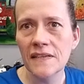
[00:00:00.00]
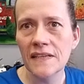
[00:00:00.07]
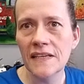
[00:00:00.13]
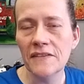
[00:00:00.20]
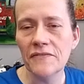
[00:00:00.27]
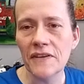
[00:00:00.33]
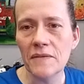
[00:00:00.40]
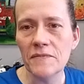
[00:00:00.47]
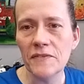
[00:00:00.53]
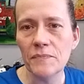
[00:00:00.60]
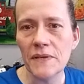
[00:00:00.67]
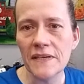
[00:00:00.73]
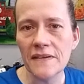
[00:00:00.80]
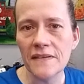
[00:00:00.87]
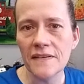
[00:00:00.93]
if I'm
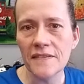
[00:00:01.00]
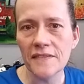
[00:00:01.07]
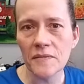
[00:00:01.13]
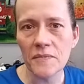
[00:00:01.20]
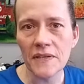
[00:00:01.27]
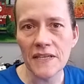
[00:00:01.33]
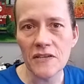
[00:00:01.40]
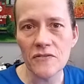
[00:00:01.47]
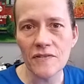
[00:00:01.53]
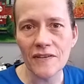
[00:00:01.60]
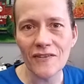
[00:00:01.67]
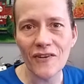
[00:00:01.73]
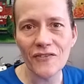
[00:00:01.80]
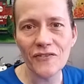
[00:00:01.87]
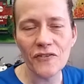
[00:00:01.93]
speaking to somebody who can
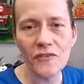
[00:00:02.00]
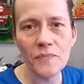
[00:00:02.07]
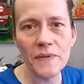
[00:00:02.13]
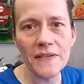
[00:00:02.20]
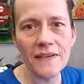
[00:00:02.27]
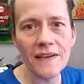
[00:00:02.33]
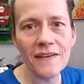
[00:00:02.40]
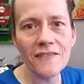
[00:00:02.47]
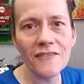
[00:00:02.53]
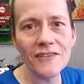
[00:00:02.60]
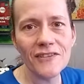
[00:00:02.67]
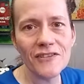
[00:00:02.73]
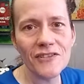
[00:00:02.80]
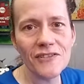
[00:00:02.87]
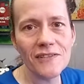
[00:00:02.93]
also speak
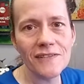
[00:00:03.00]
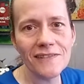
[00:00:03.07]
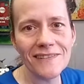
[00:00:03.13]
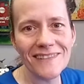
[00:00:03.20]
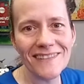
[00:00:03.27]
English,